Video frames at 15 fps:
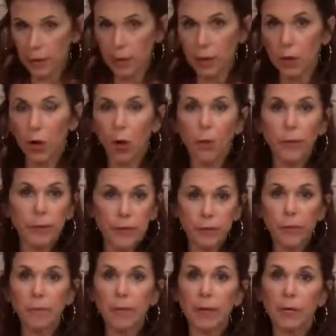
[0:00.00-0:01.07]
It always
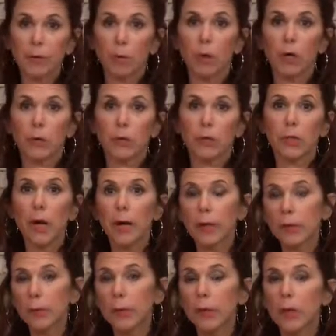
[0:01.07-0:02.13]
remains water
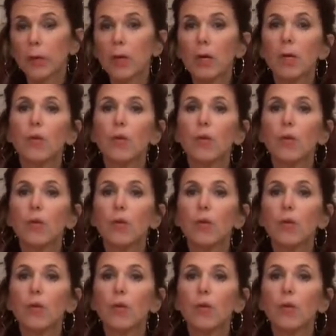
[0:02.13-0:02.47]
soluble,